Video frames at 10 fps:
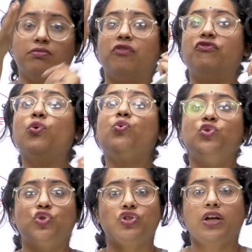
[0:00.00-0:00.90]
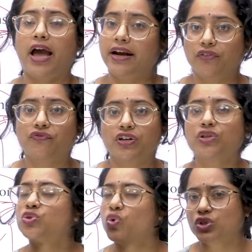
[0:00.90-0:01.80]
fruits and different
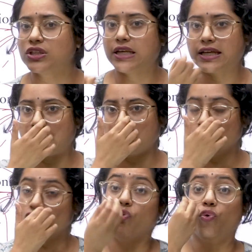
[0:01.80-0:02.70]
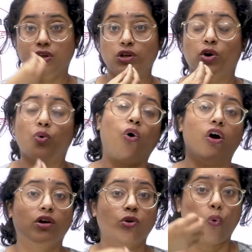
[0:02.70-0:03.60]
resources like that. Food,
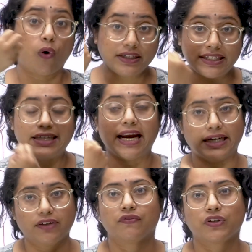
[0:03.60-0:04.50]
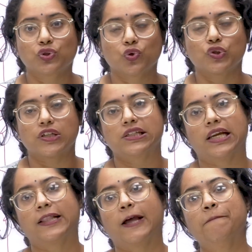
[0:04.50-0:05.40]
quantitative resources
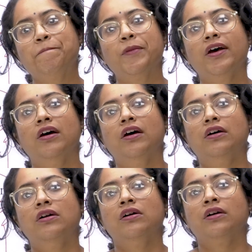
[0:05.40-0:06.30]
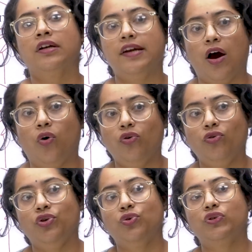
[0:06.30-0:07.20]
like that. Now,
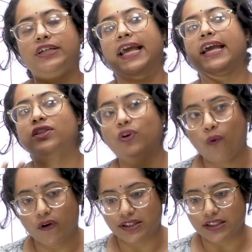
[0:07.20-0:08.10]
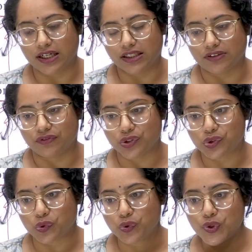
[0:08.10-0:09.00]
you take the quantitative
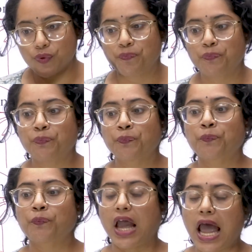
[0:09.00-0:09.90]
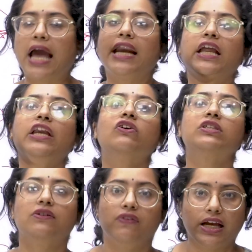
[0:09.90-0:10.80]
resource, and in your
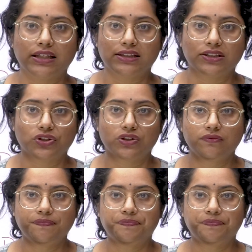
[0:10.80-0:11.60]
civilization,